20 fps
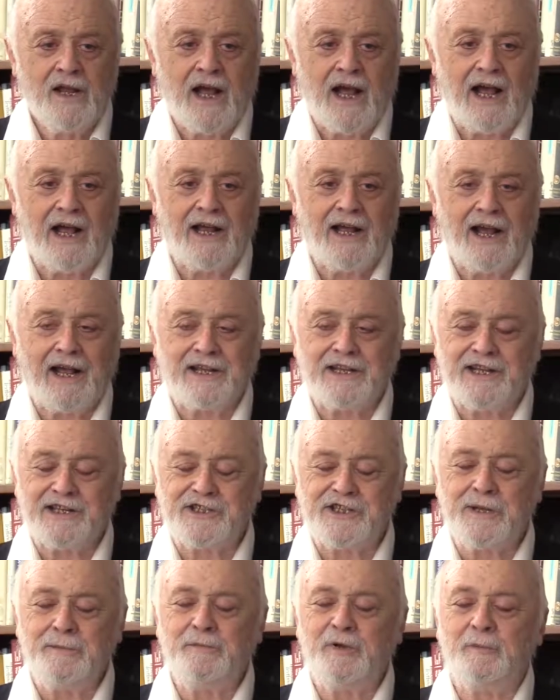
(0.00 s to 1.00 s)
I
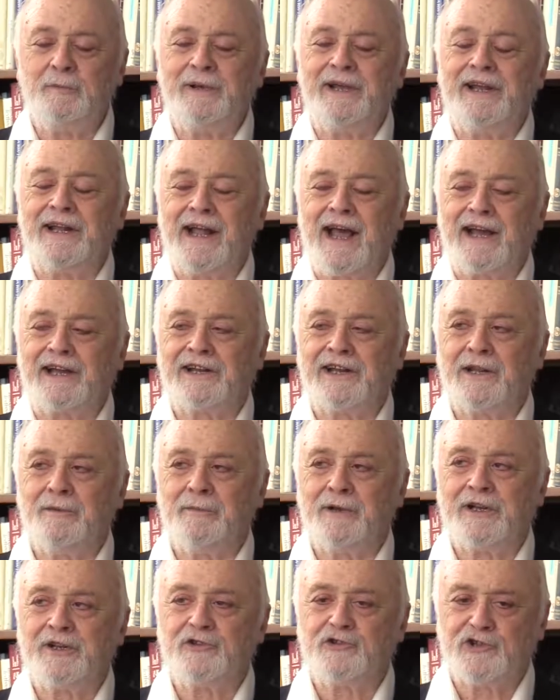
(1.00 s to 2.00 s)
seem to be an
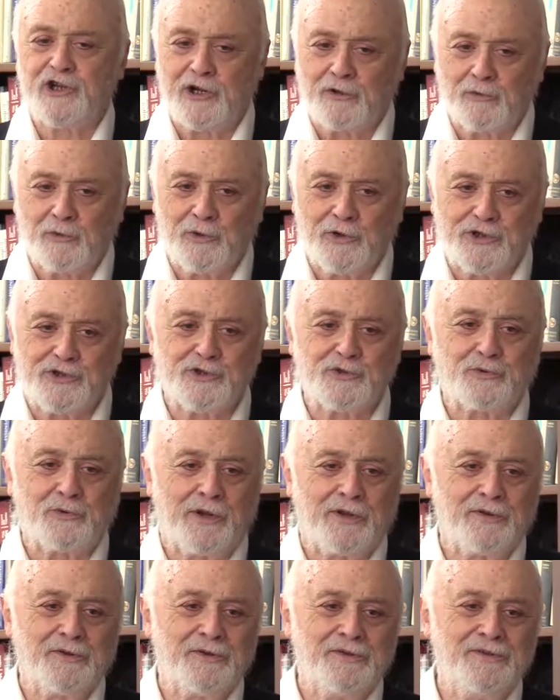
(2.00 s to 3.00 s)
academic generalist
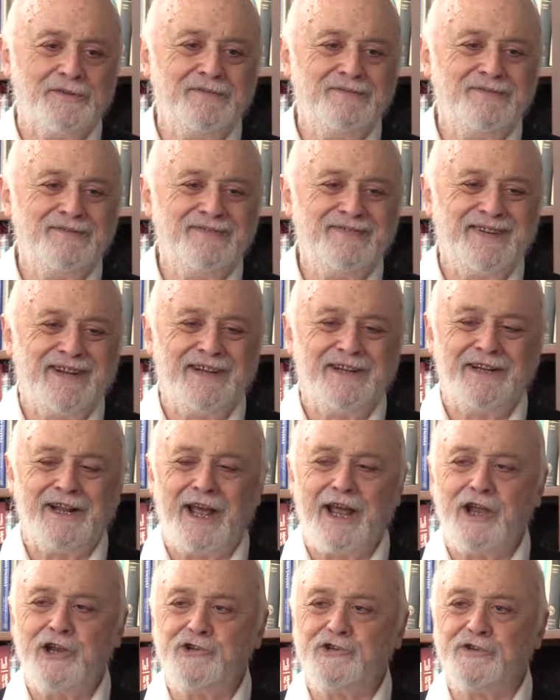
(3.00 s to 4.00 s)
rather than in an
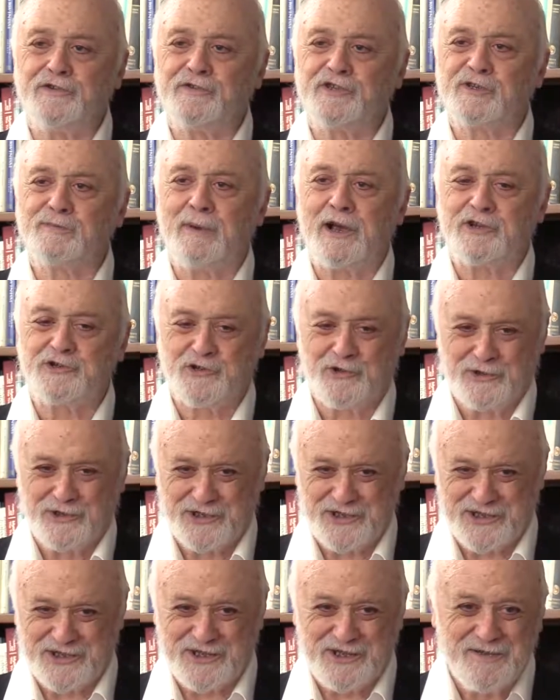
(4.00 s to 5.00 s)
age of
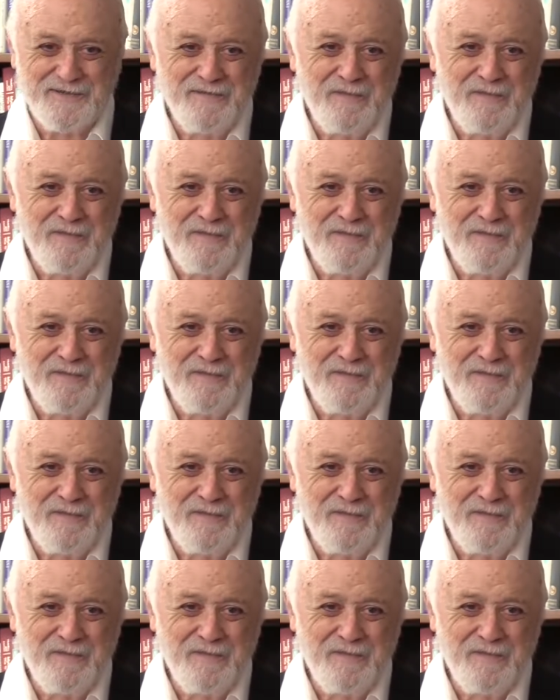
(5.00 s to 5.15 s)
specialists.